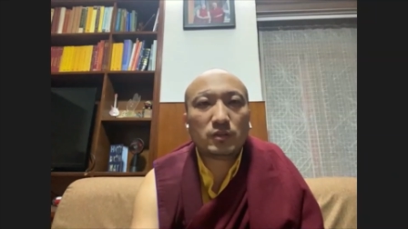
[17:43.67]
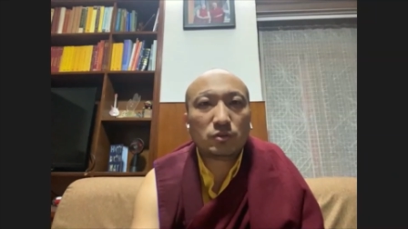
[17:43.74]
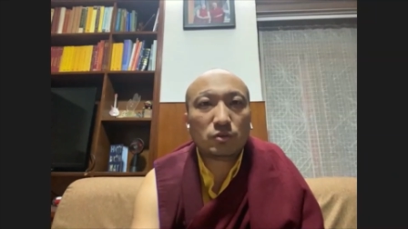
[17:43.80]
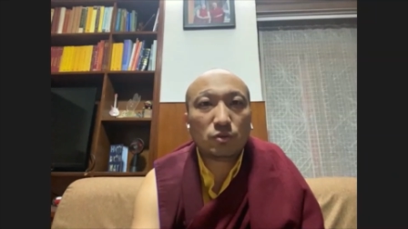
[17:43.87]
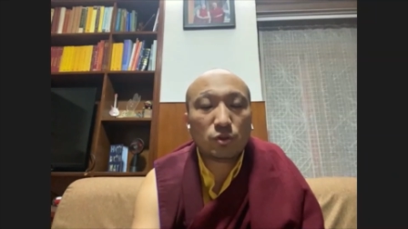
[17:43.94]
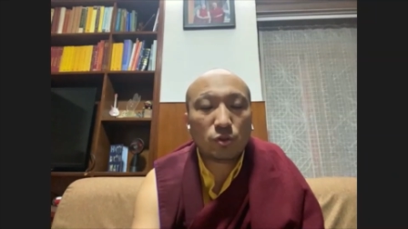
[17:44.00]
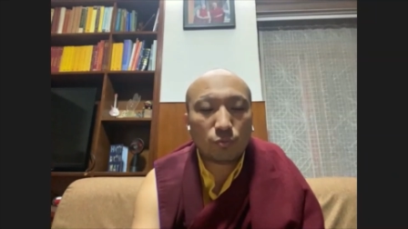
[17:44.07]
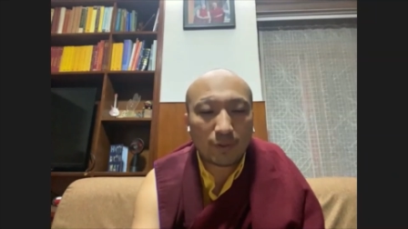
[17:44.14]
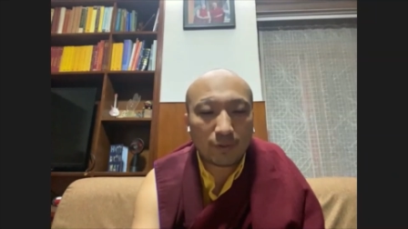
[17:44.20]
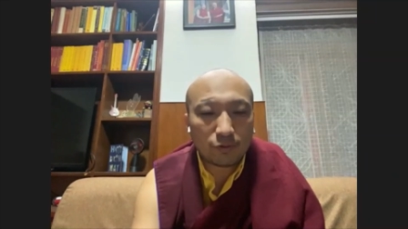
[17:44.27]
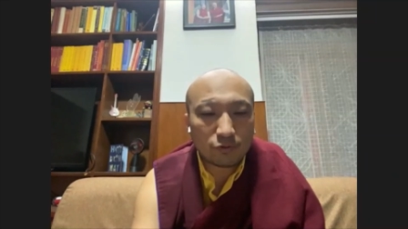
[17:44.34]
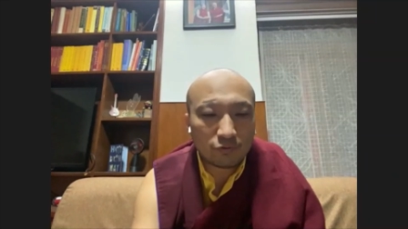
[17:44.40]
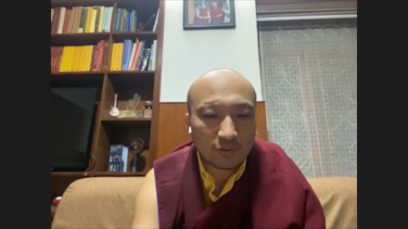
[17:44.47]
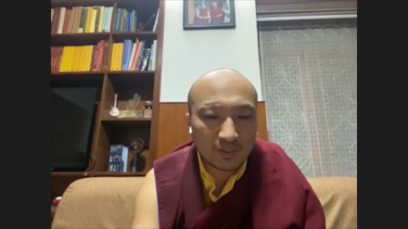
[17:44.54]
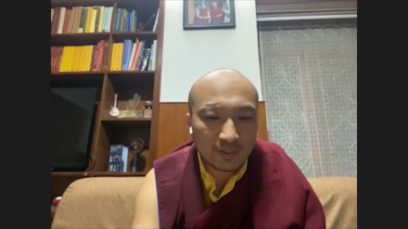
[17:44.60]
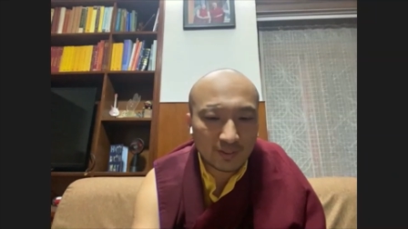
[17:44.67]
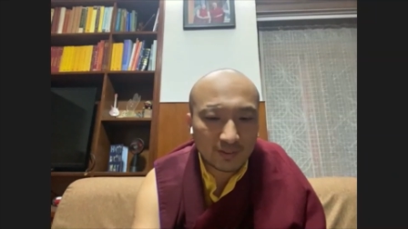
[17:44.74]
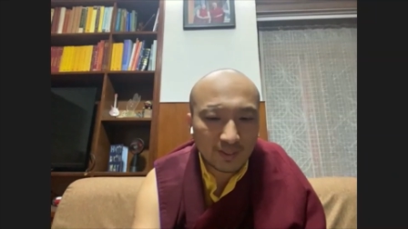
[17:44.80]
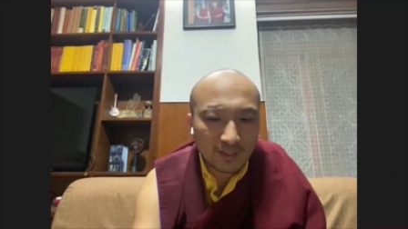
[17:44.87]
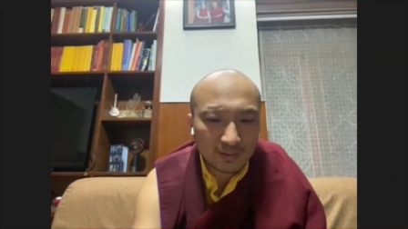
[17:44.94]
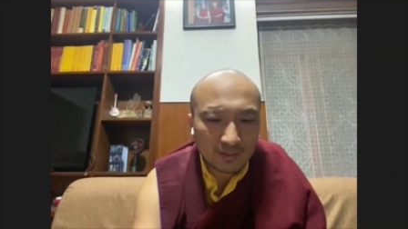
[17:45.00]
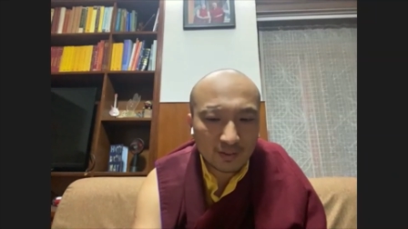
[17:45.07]
So when you read the
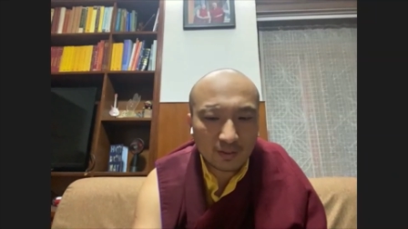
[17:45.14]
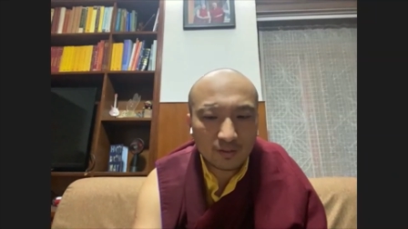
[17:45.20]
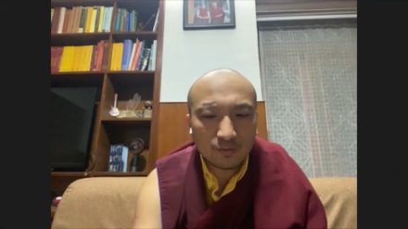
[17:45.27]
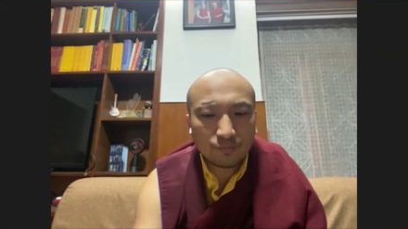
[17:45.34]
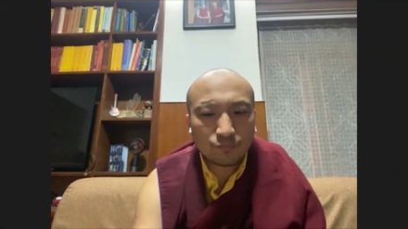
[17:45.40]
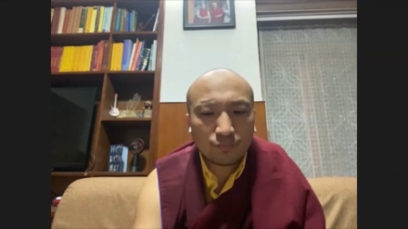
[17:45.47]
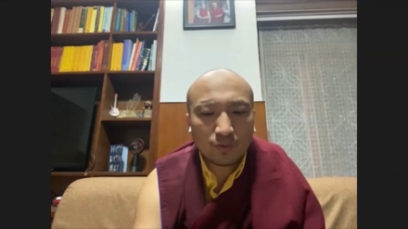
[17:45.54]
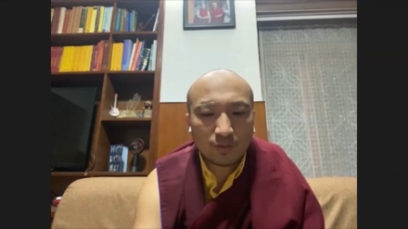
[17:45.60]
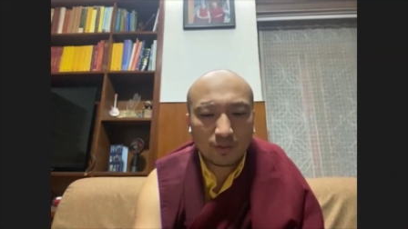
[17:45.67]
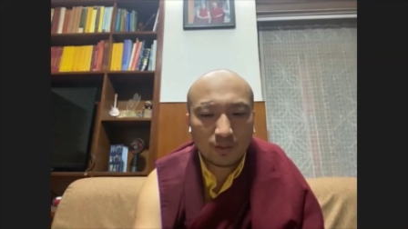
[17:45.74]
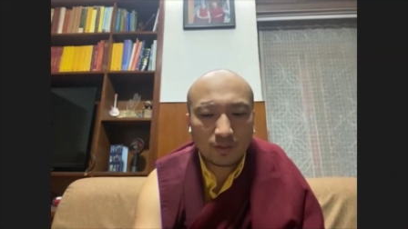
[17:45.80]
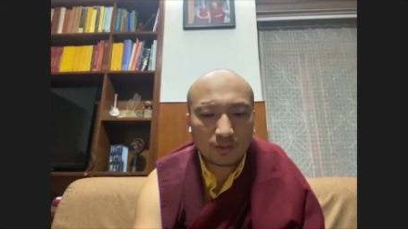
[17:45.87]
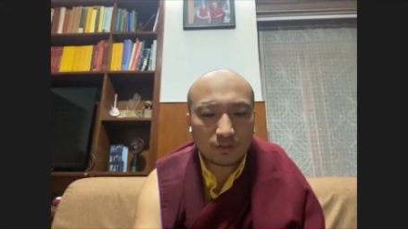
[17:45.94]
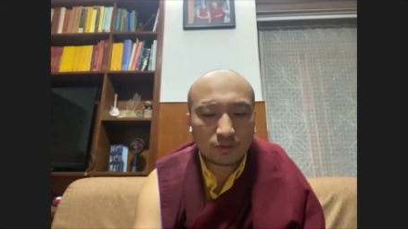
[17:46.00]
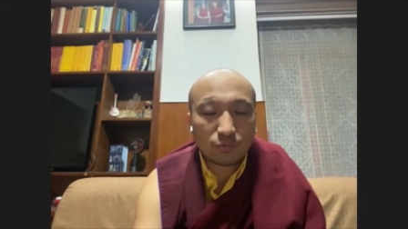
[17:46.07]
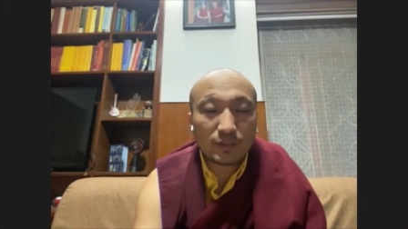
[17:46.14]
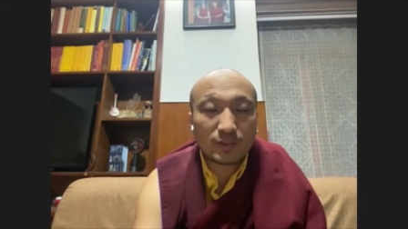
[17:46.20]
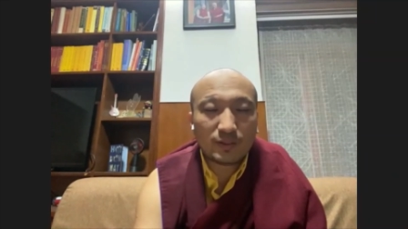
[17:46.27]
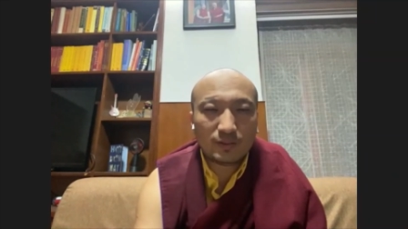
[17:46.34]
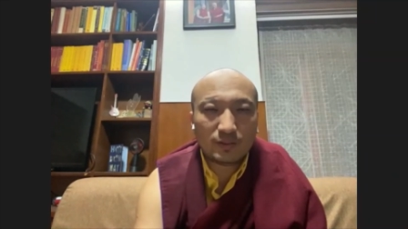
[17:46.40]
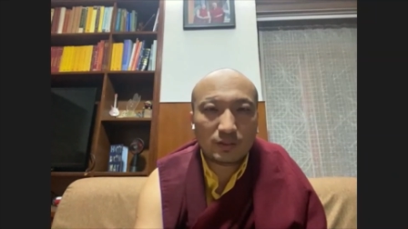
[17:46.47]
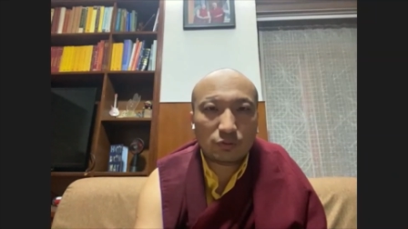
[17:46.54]
text, then it's very
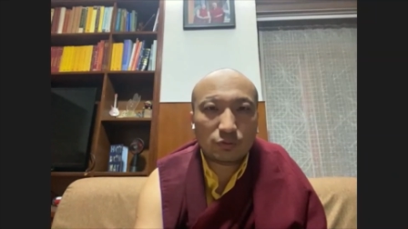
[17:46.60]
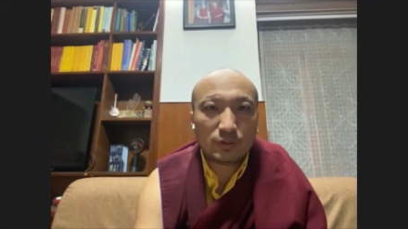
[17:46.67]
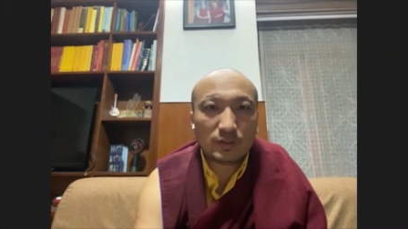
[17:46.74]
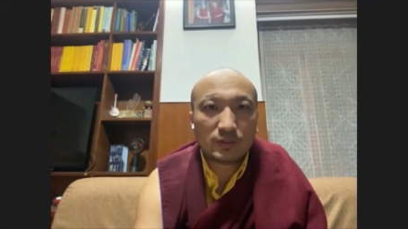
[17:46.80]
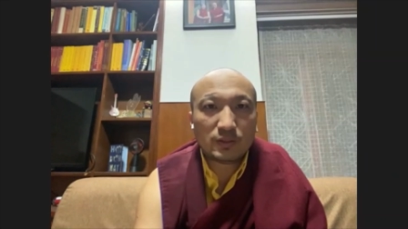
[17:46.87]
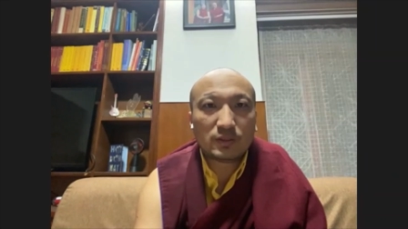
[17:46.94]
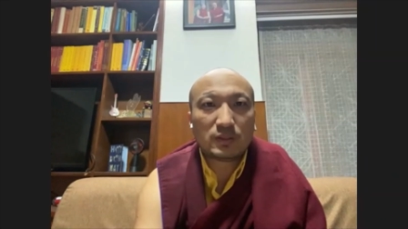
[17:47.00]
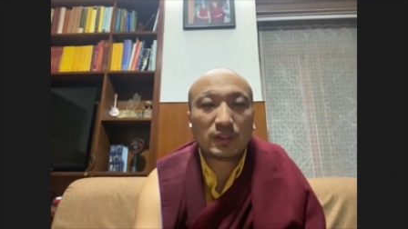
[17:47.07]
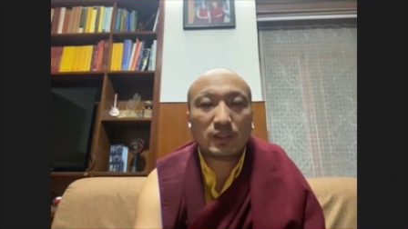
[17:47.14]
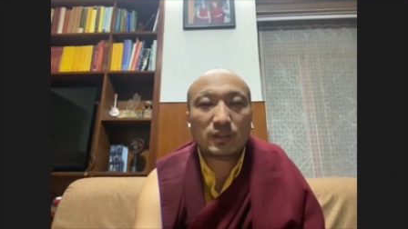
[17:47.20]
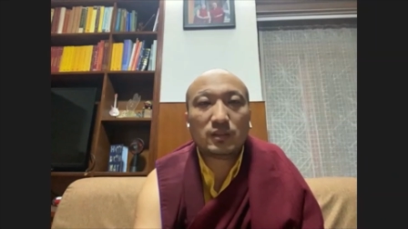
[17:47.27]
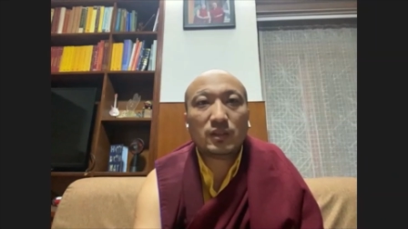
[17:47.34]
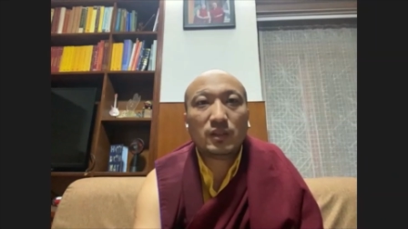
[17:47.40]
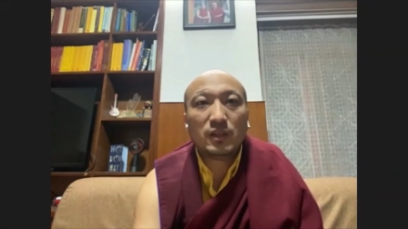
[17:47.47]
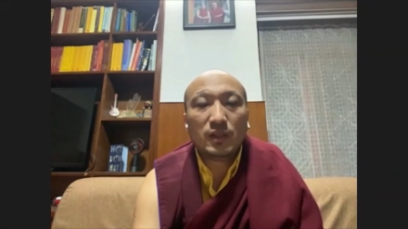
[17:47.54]
easy to understand.